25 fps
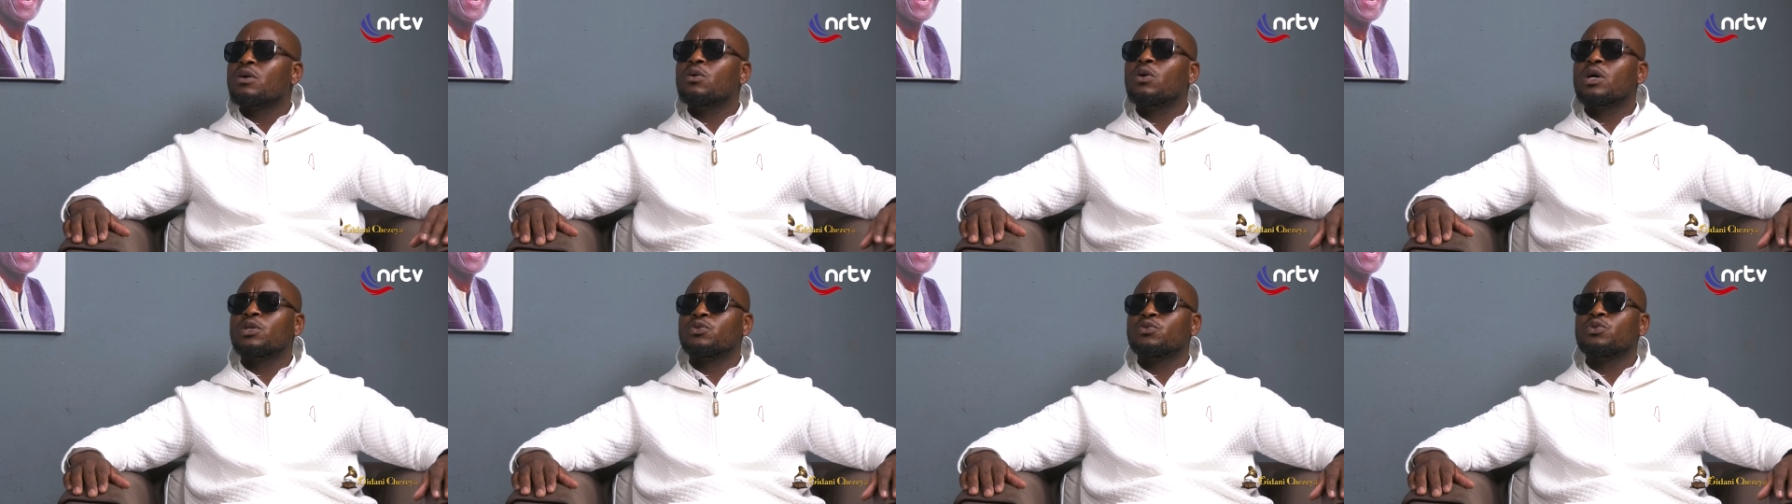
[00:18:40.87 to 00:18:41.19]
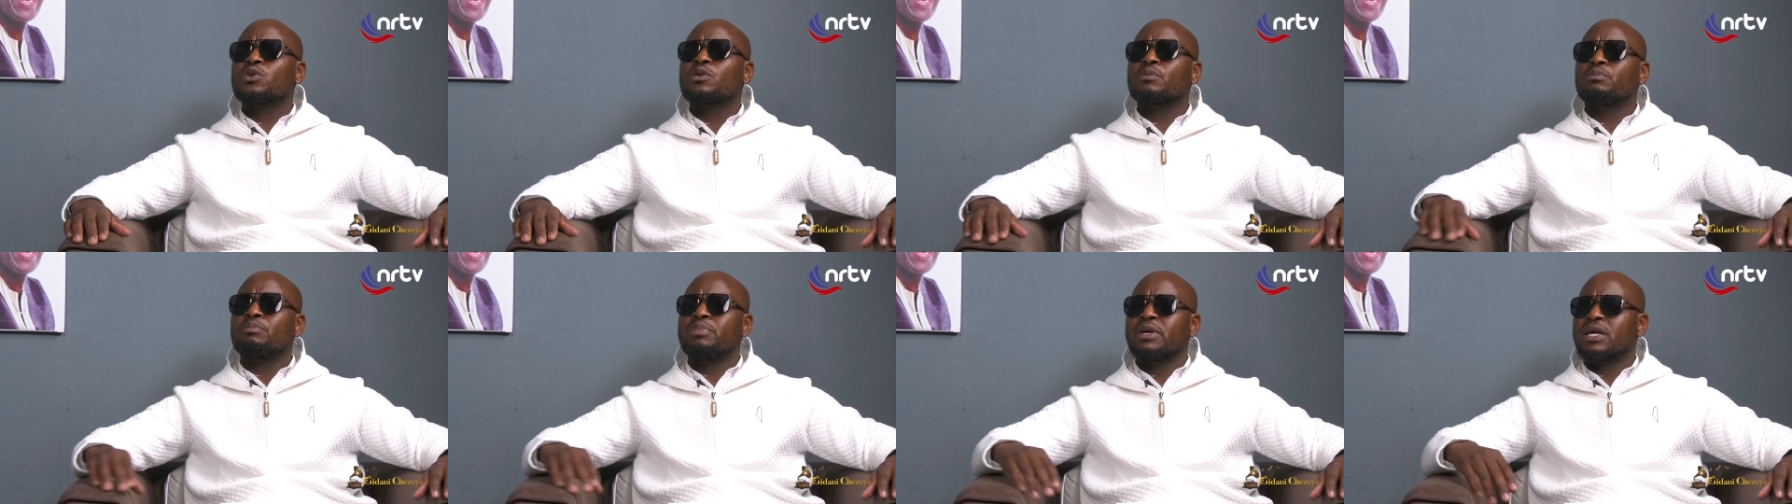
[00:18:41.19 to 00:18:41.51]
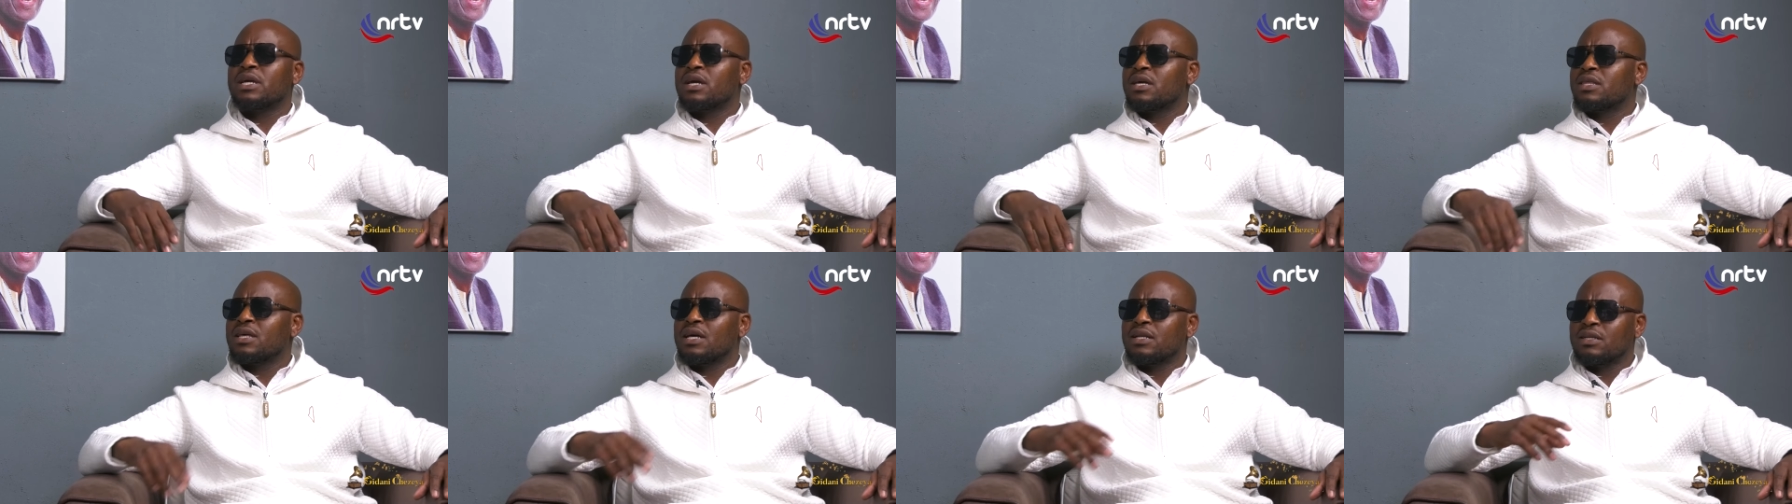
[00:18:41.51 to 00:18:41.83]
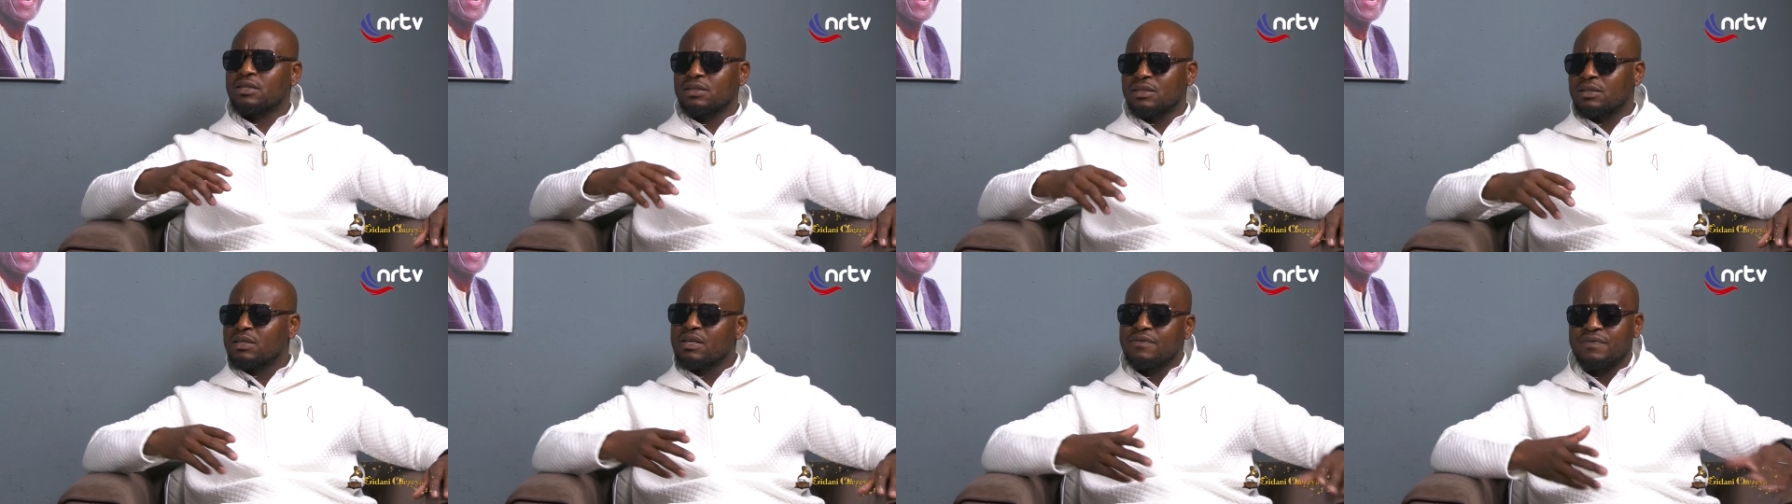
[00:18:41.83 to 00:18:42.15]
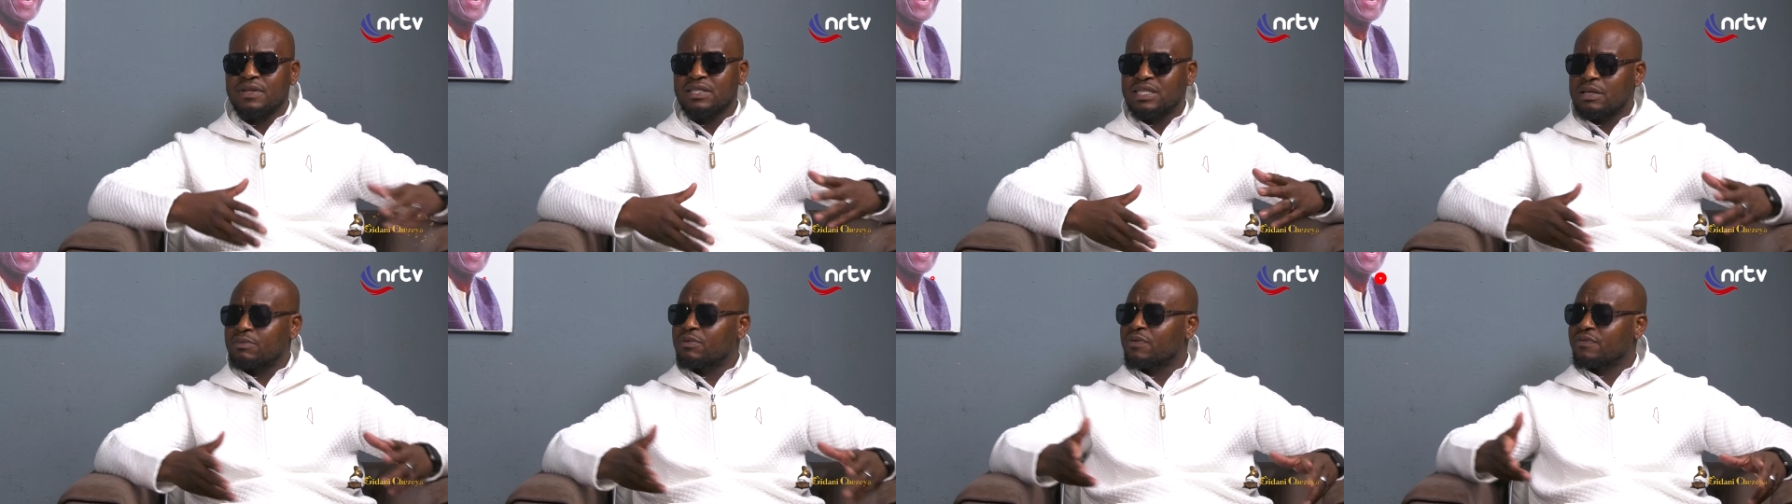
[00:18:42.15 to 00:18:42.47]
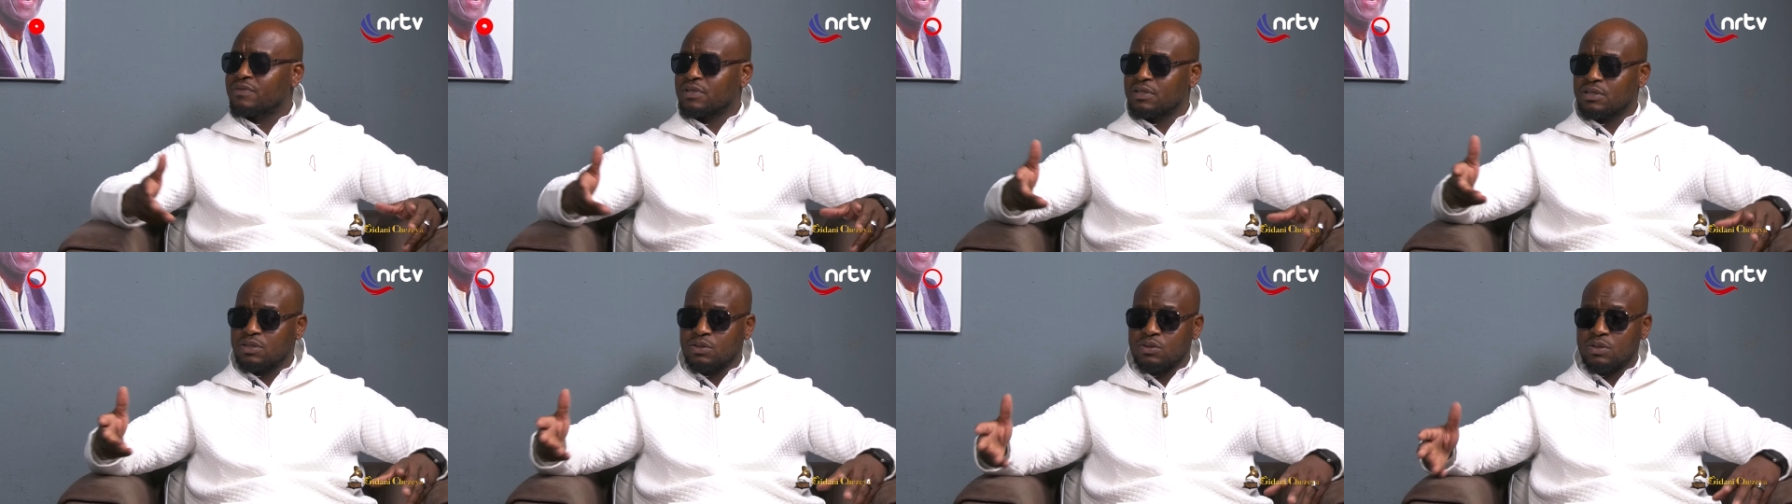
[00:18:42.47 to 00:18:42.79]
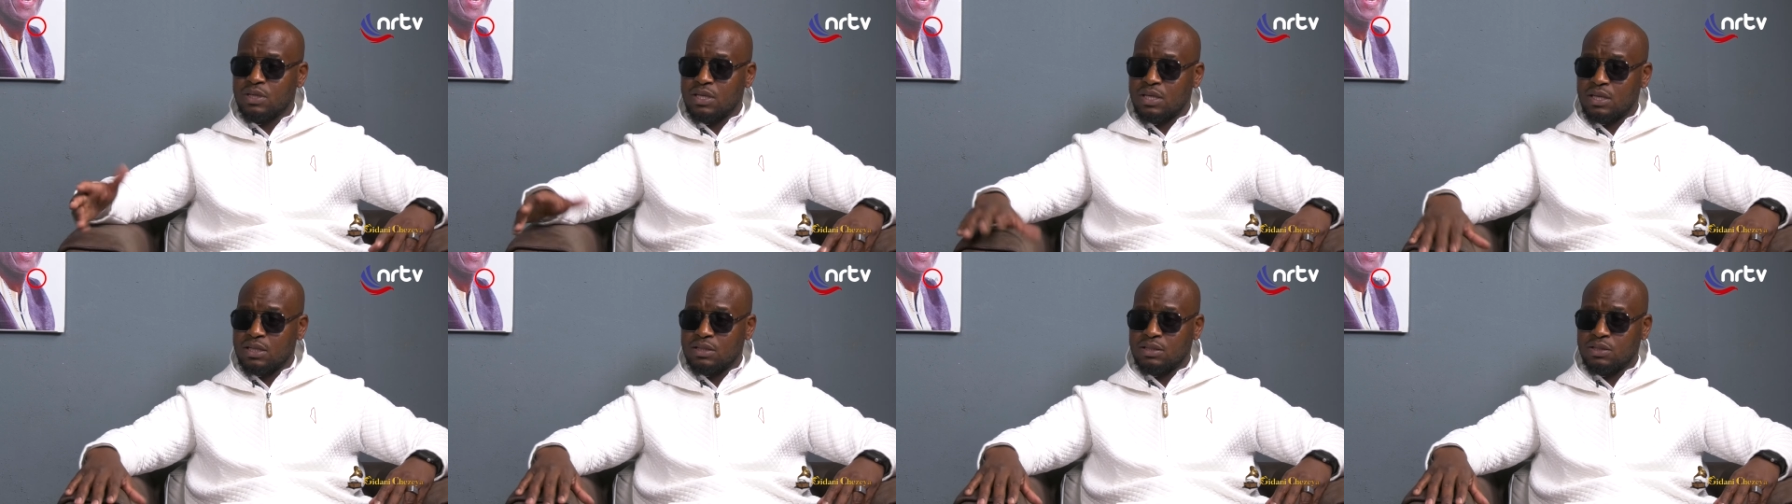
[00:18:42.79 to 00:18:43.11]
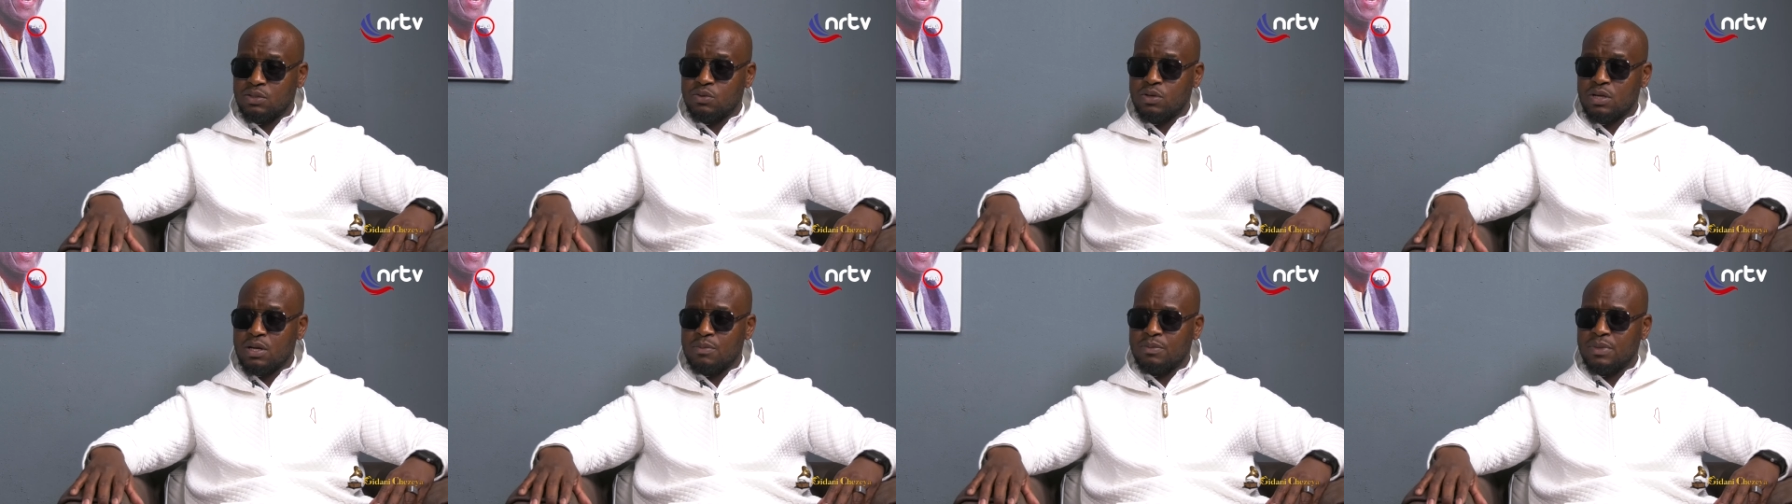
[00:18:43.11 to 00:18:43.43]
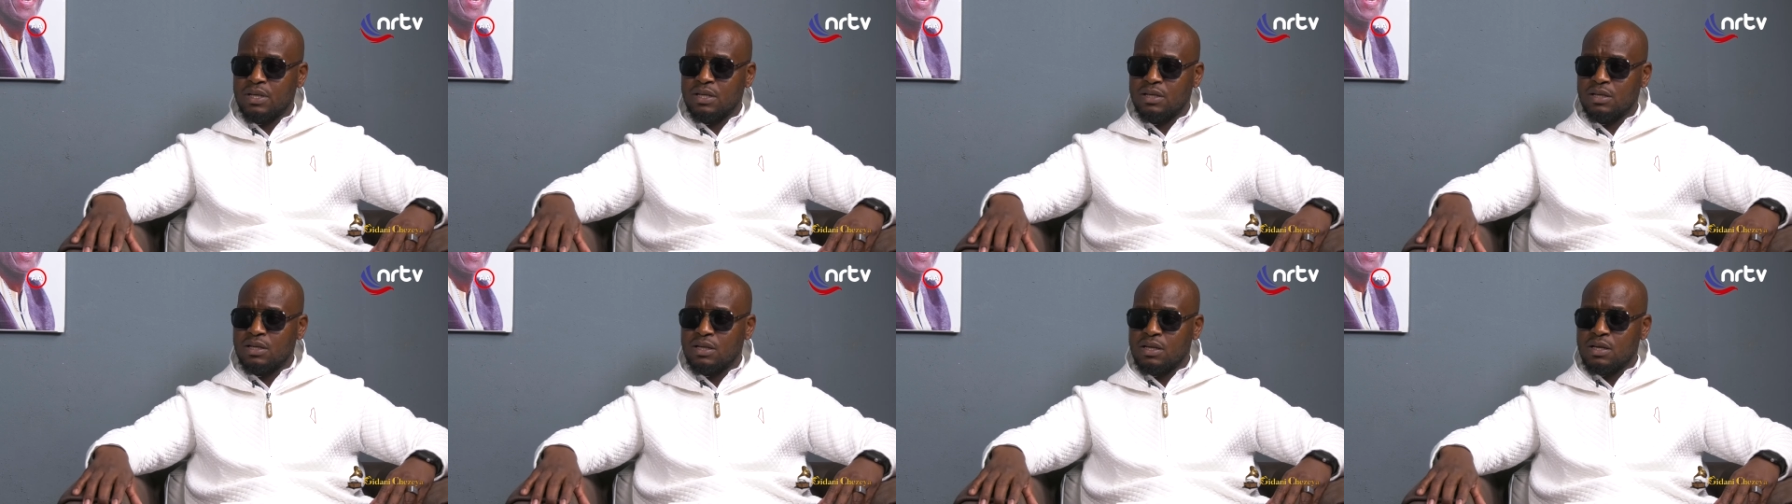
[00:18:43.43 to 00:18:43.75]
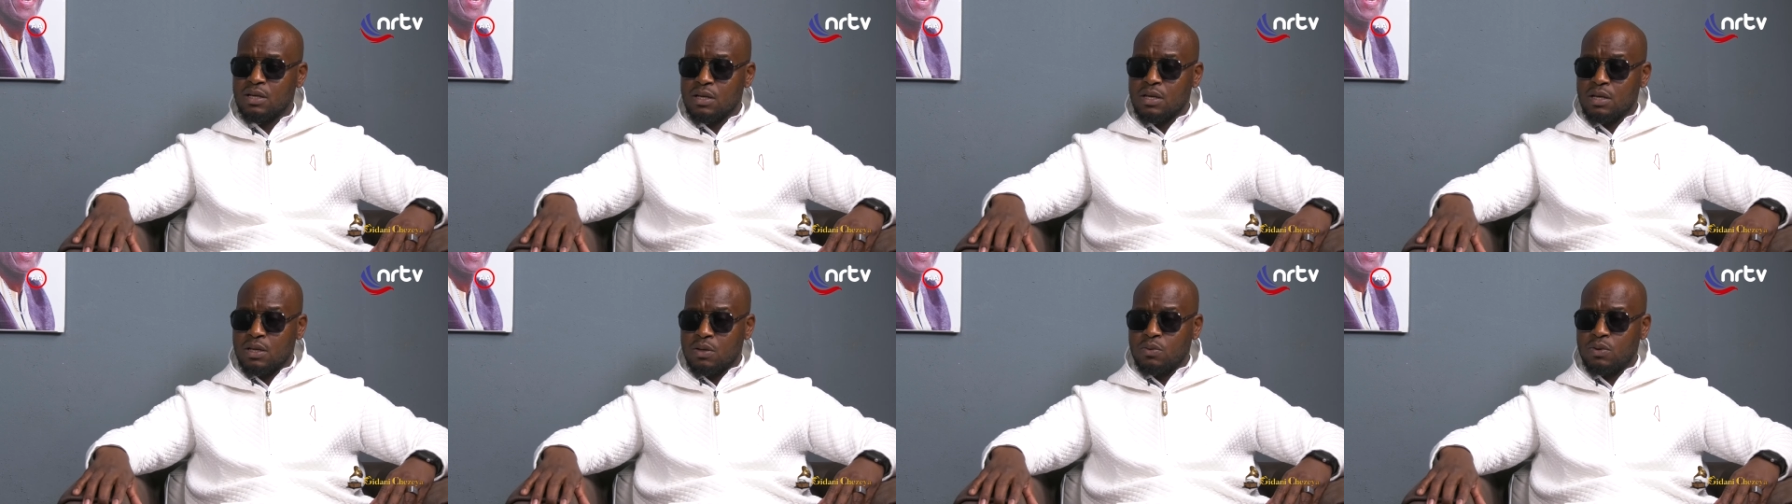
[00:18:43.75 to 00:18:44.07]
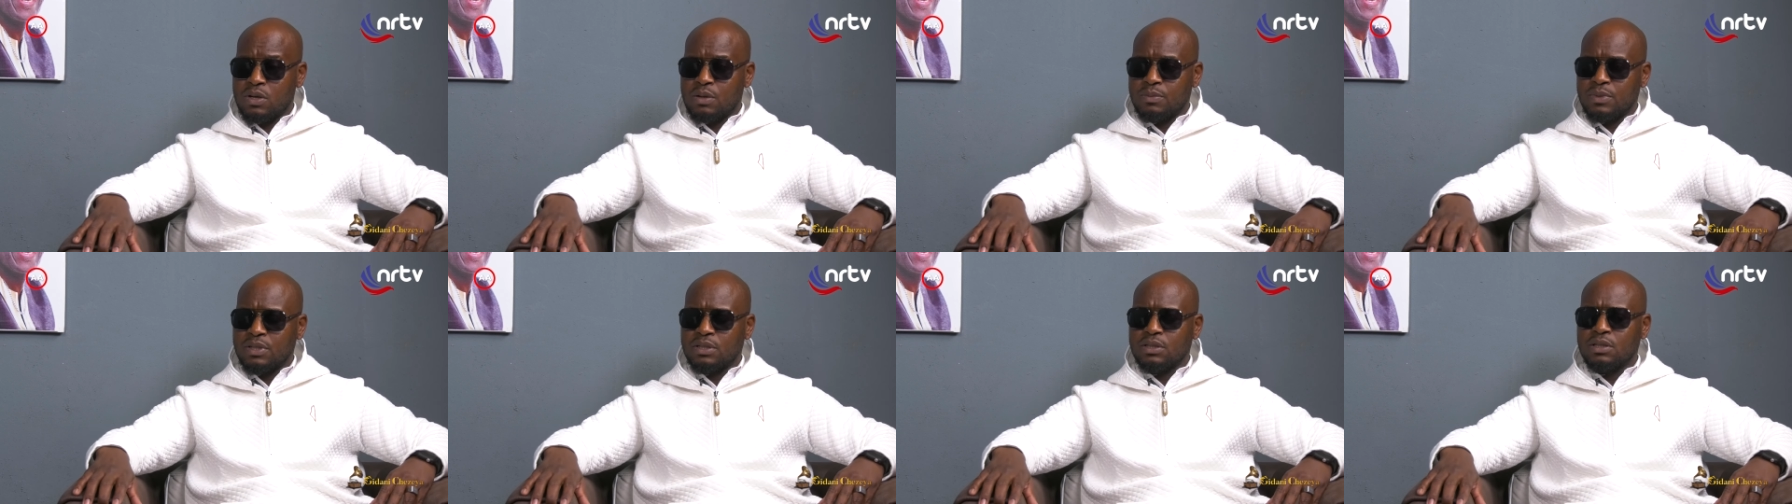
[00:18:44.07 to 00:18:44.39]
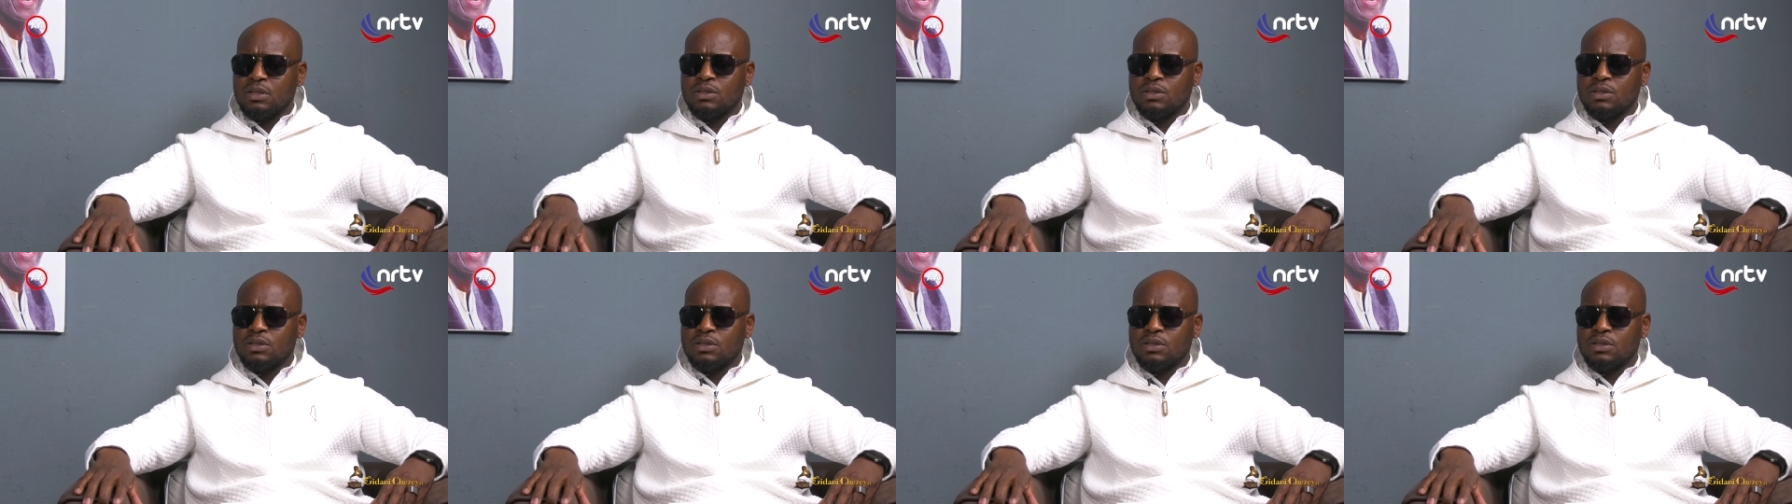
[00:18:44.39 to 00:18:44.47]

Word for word: who are doing bigger than even some of these new kids, you know what I mean? Yes. You know what I mean?